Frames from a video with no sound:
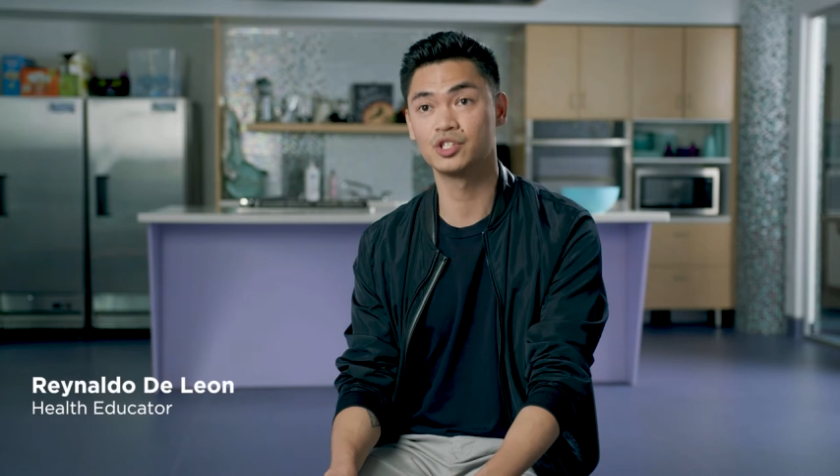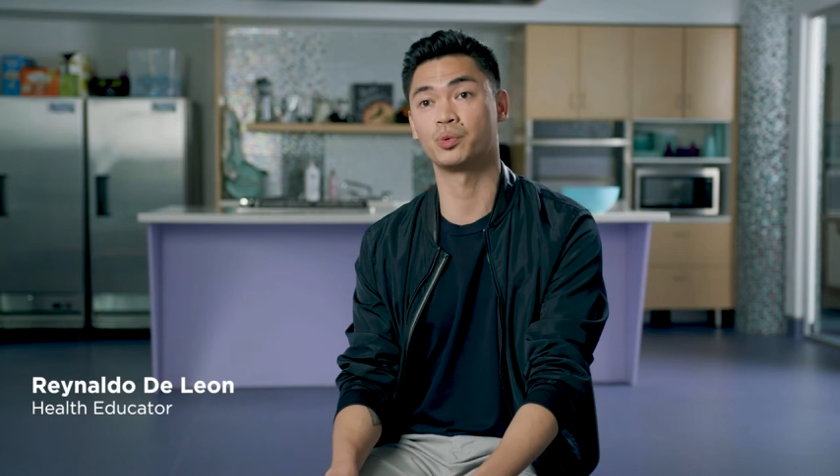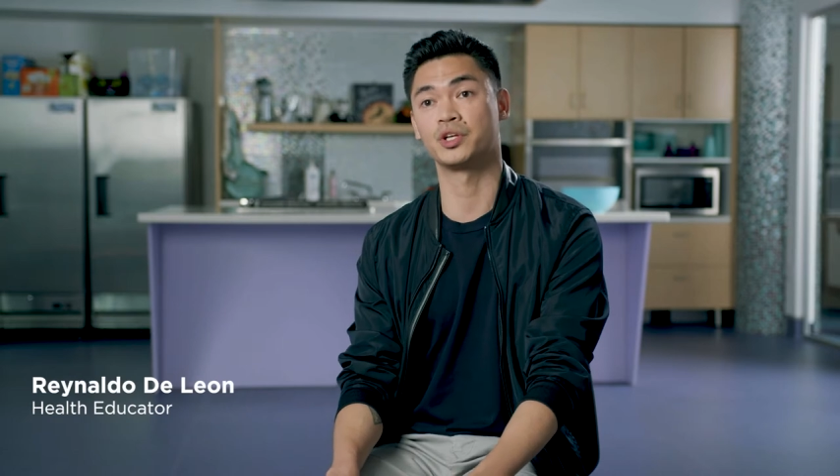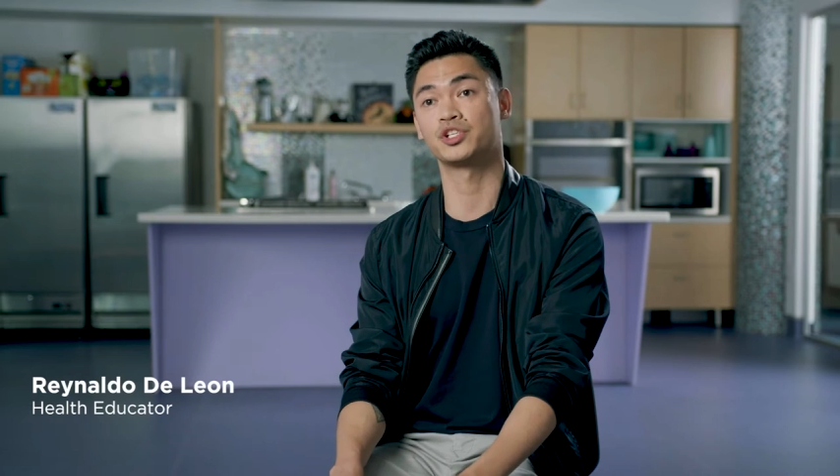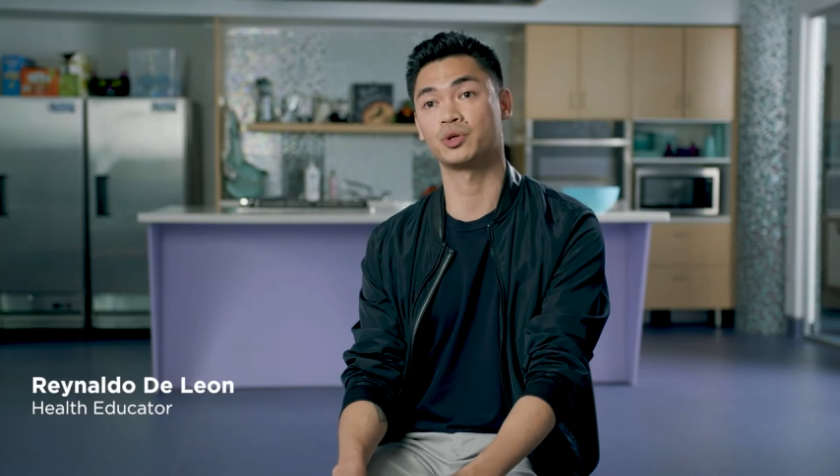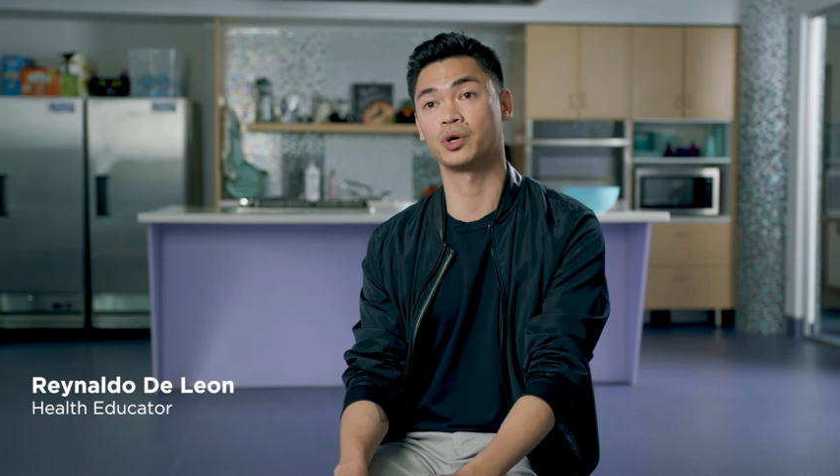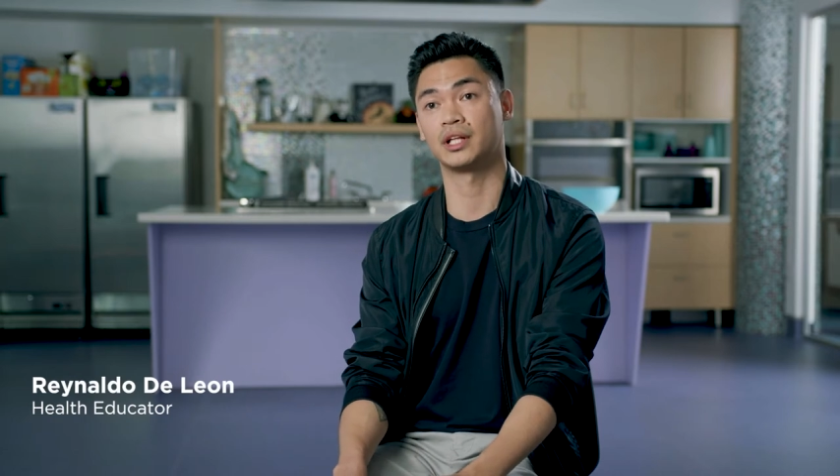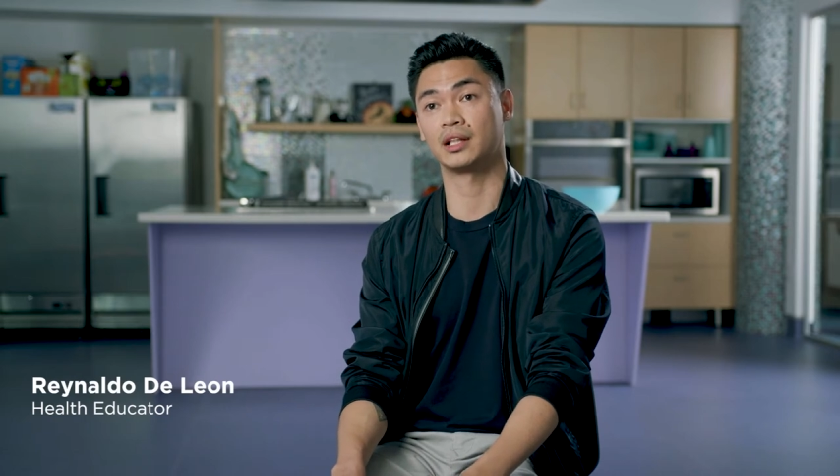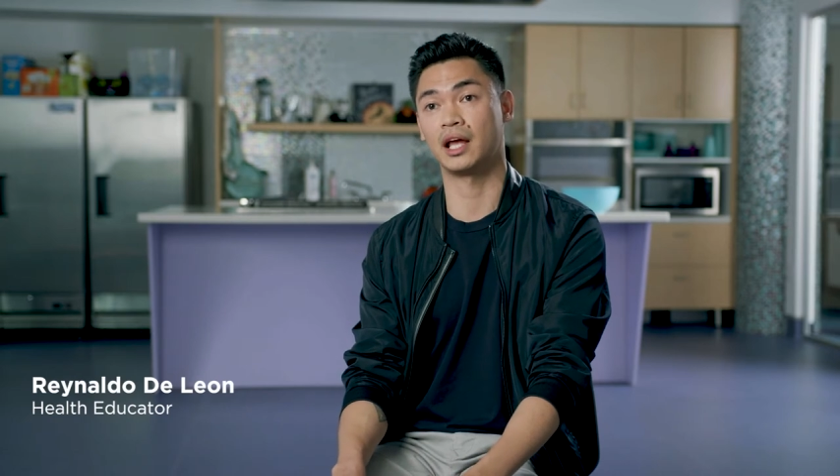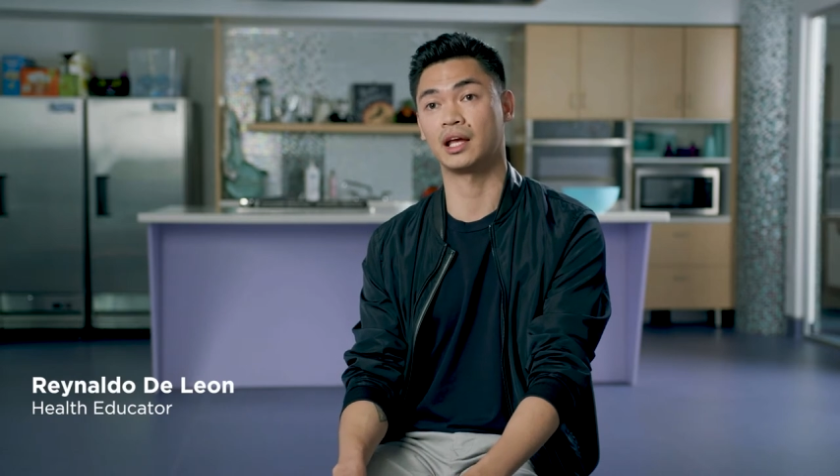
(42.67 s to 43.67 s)
to ensure
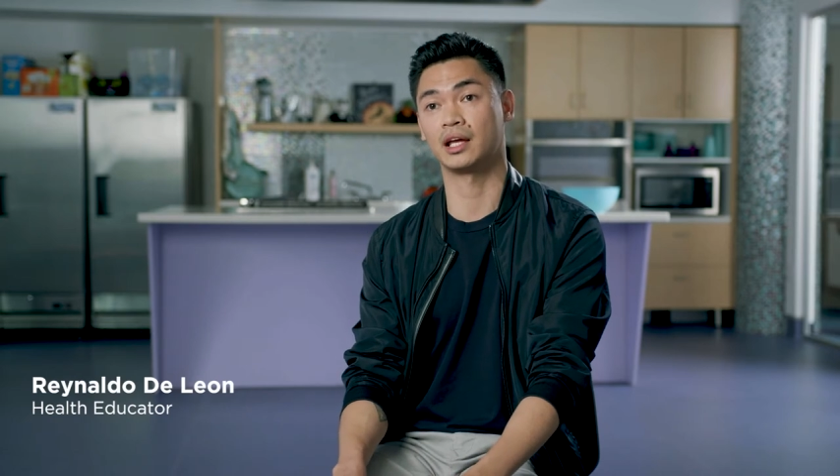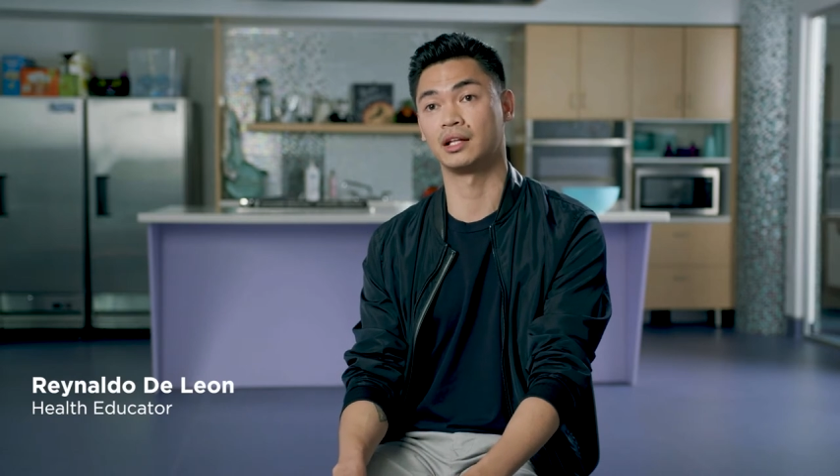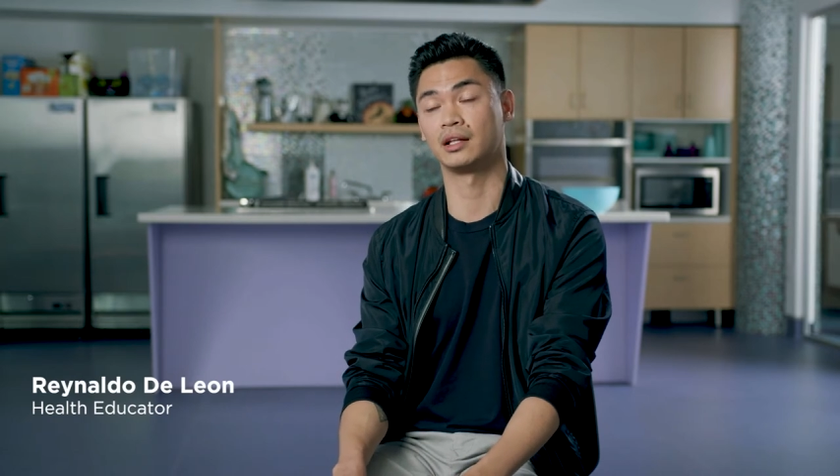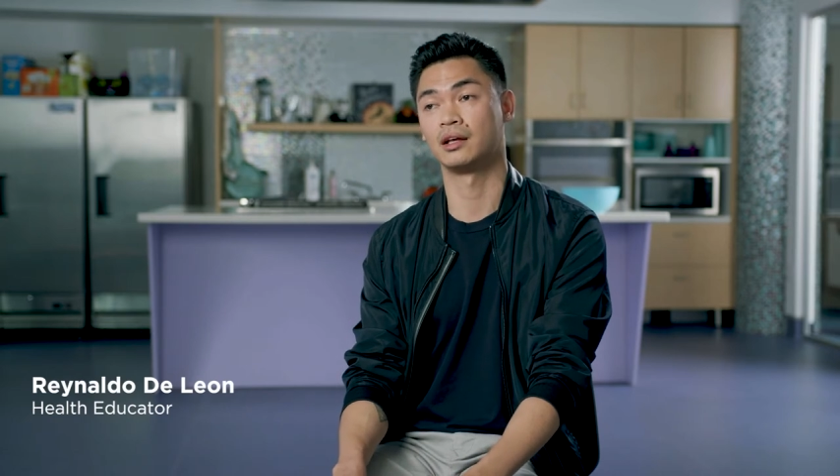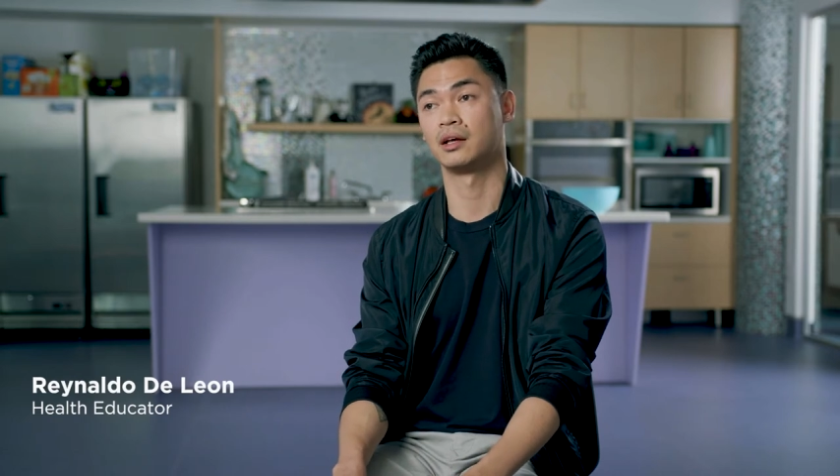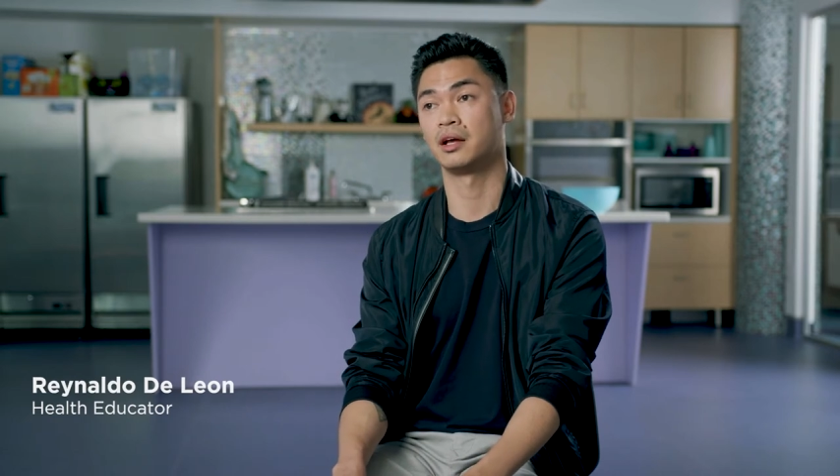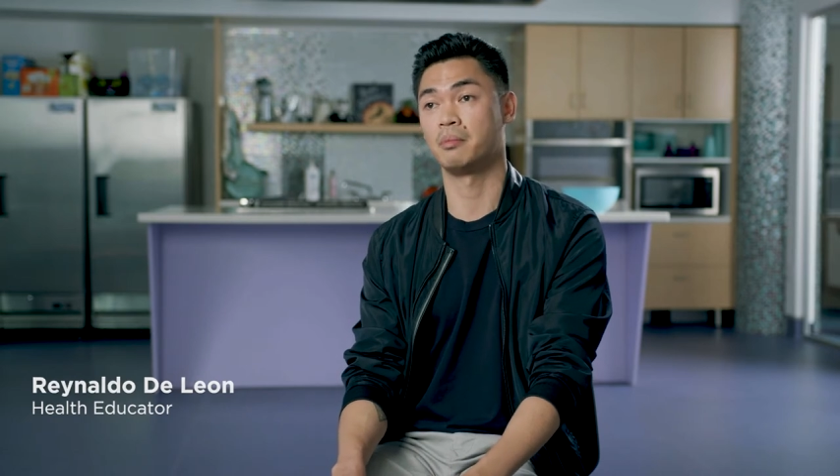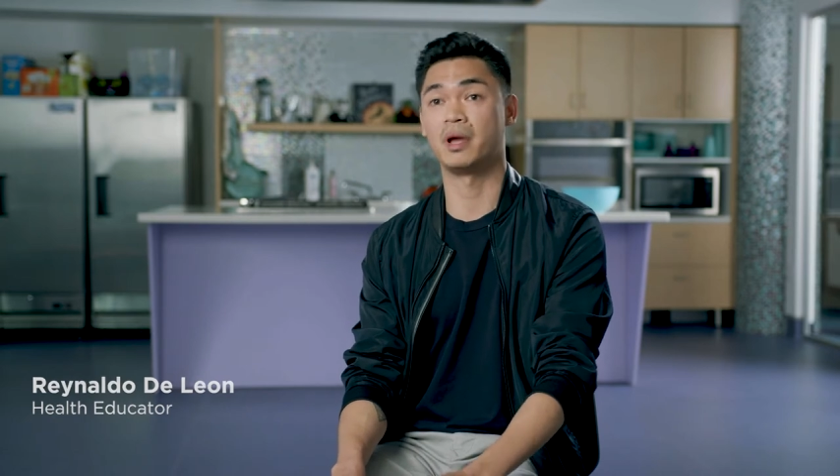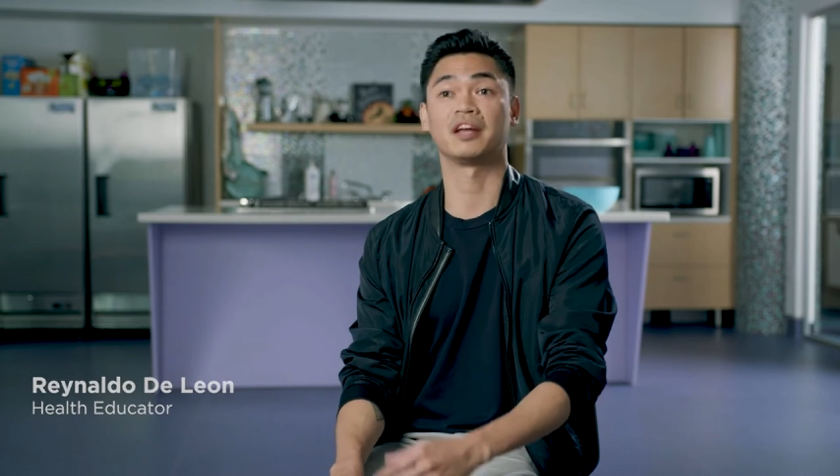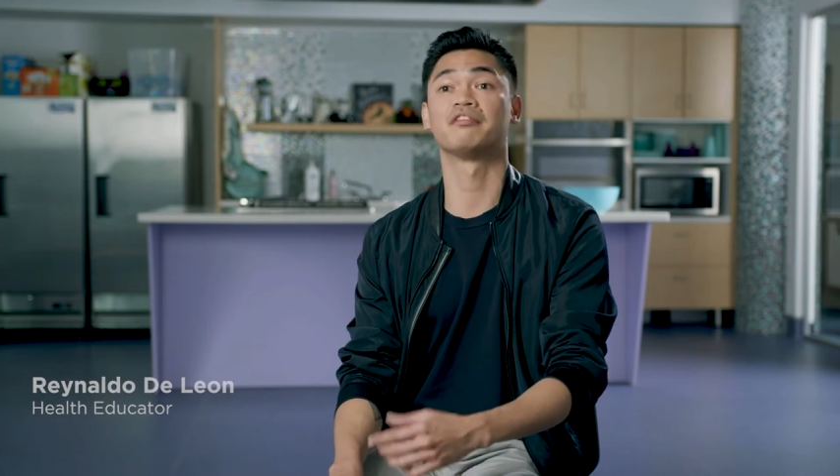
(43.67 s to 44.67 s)
that they can
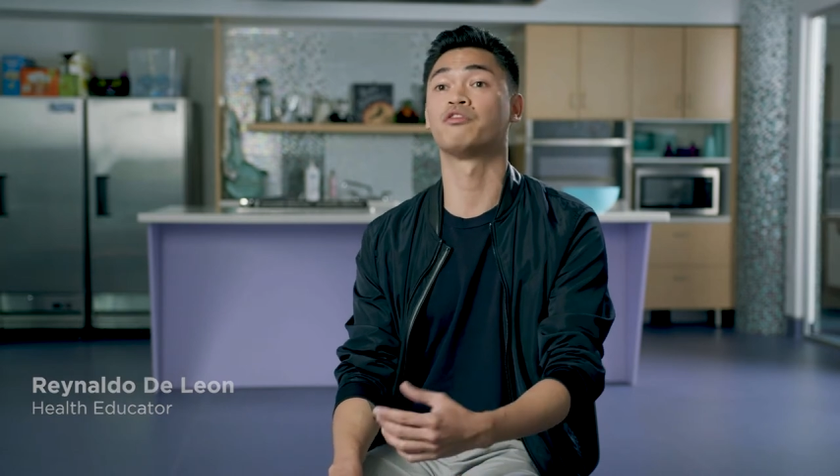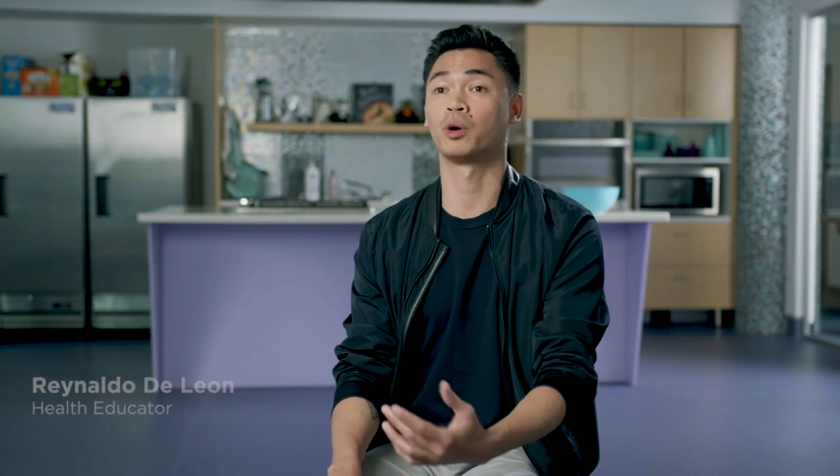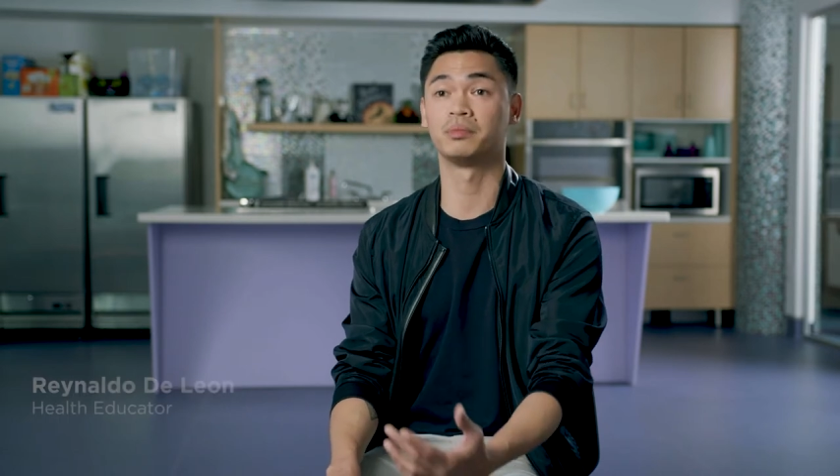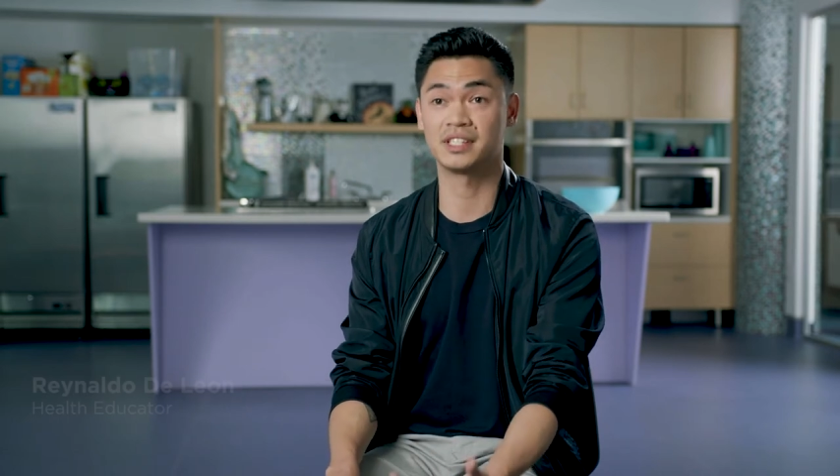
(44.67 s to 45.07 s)
make informed